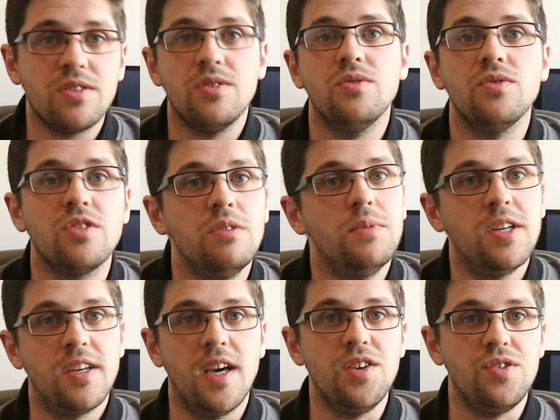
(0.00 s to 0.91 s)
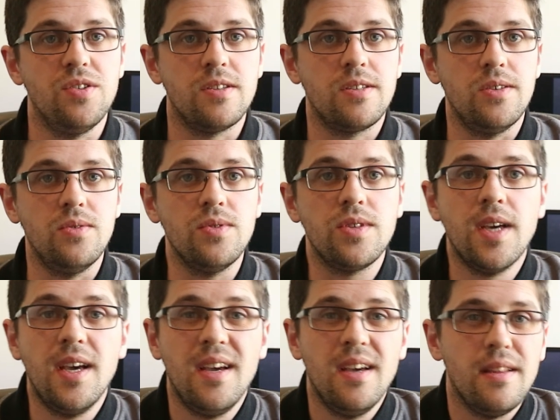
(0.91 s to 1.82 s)
skills, communication skills,
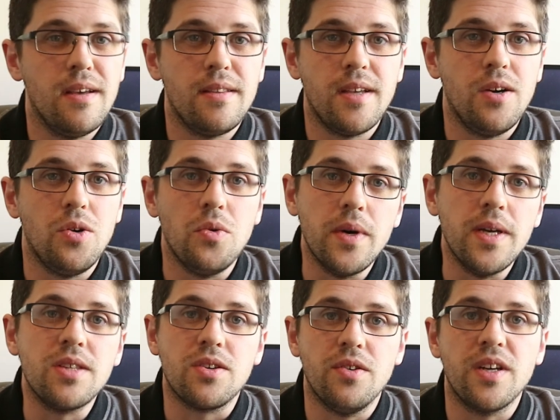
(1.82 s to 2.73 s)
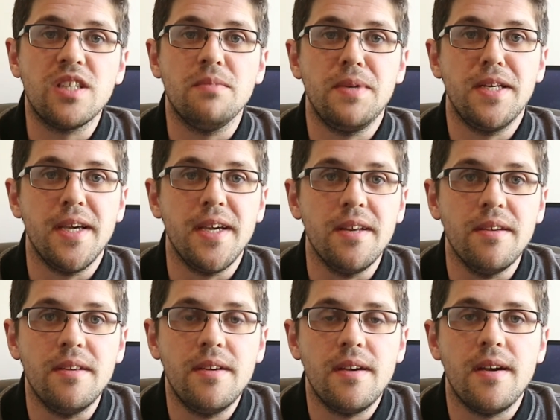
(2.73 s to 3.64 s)
that they're always going to be
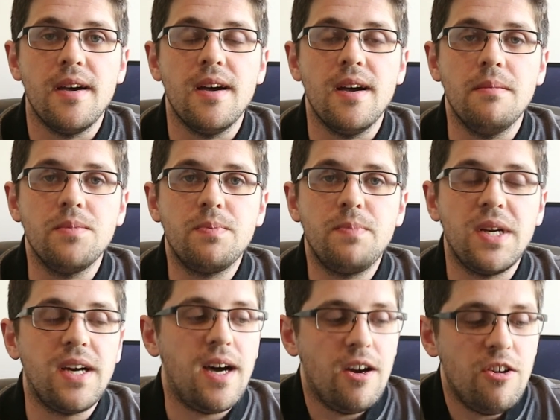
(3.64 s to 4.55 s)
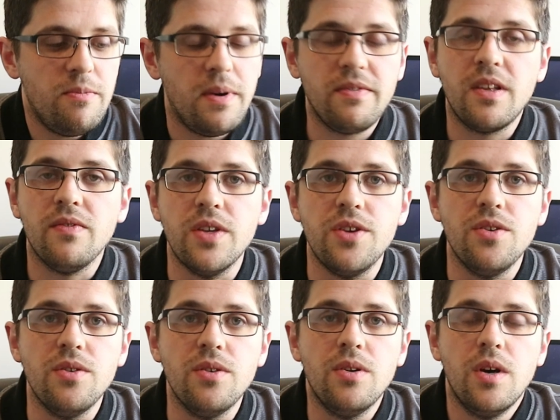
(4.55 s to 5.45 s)
needed. Um, but I, I hope I've given
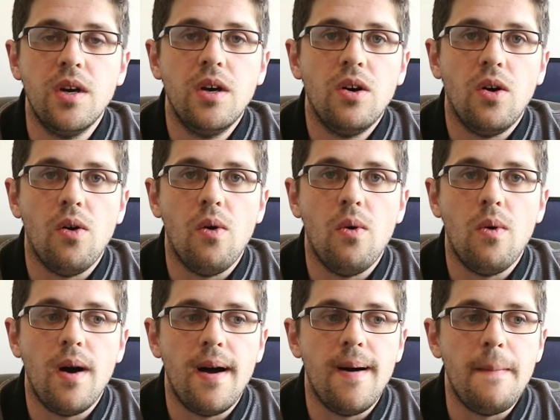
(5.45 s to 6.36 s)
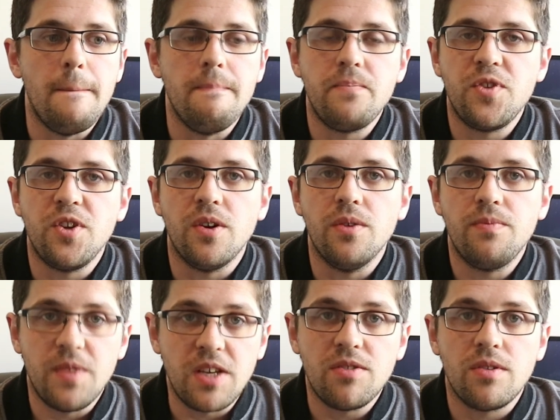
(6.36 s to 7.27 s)
you all um, you know
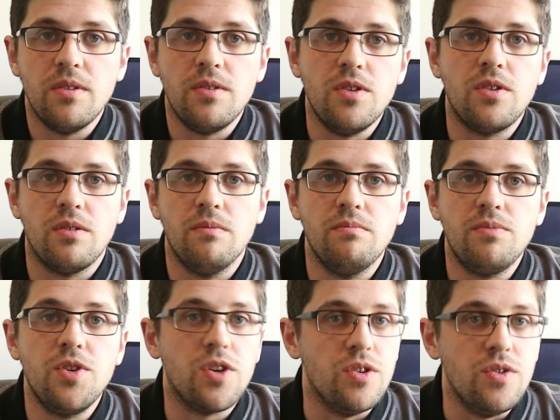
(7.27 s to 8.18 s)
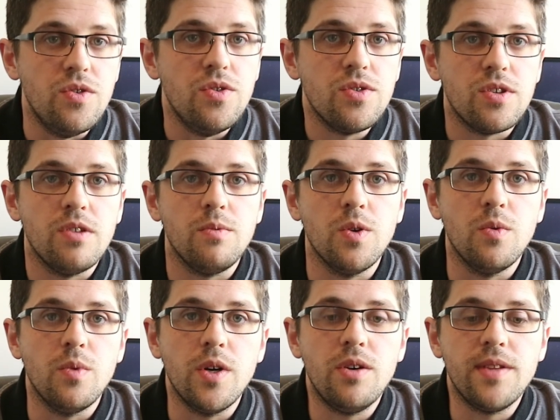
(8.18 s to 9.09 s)
things that you can you can use in the
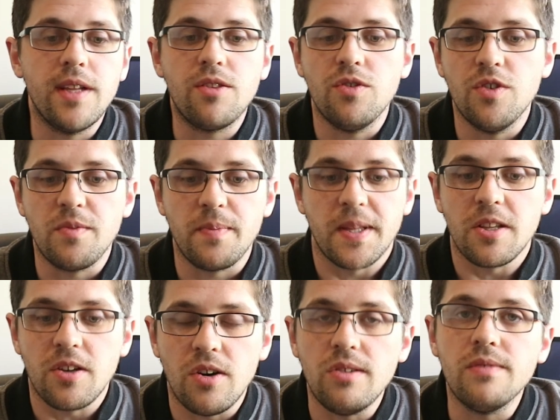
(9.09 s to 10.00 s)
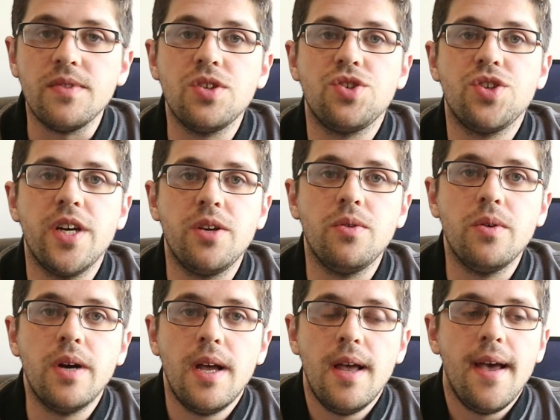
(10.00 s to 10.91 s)
real world. That's always been the goal of this
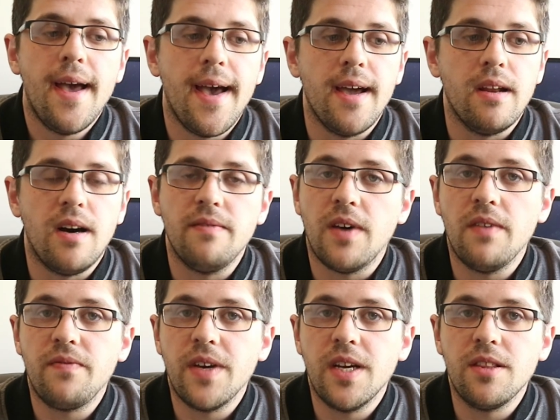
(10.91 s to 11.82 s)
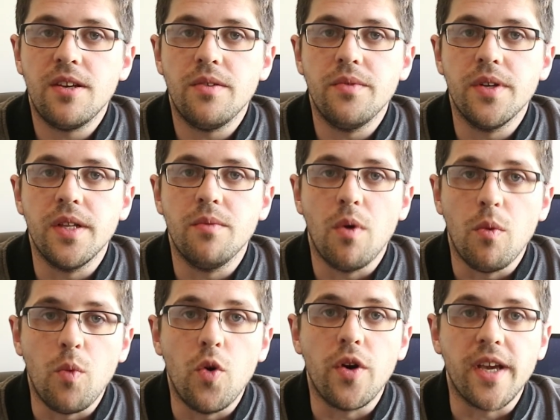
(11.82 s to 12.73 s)
channel, and I've, I've found it a really
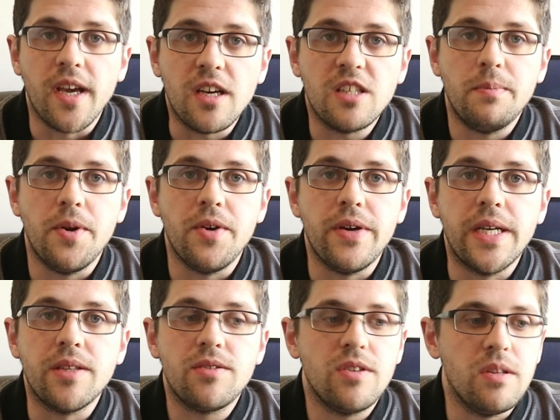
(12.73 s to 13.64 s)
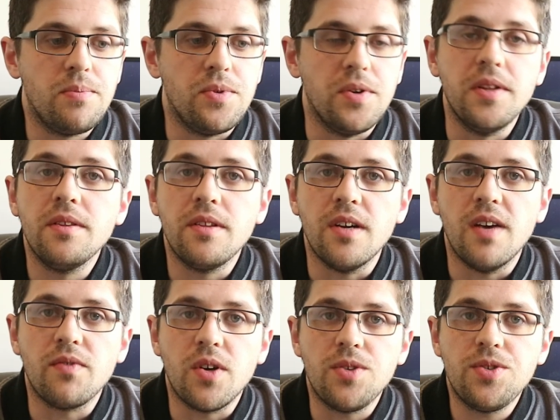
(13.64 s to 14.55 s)
rewarding experience to the point that
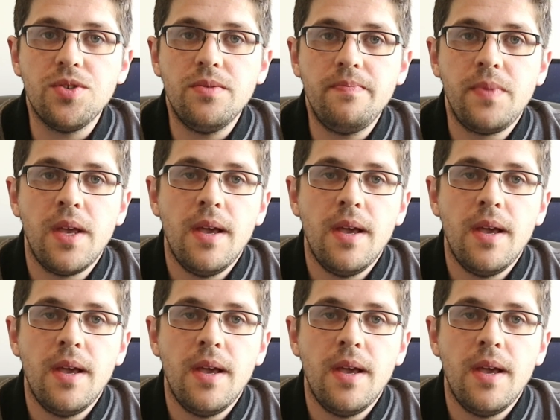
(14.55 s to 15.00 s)
I've got to.